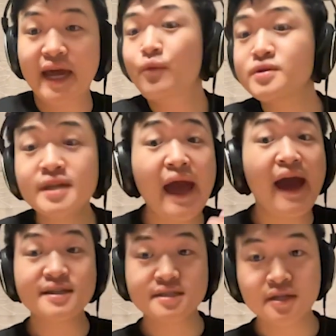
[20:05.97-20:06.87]
Like I wasn't
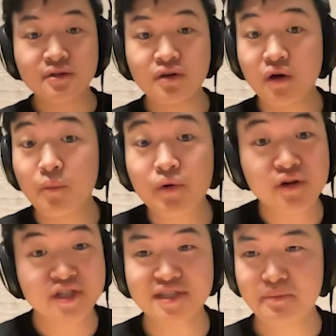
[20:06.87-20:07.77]
asking you to go
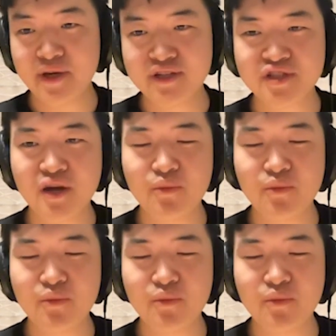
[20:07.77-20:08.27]
purchase a picture.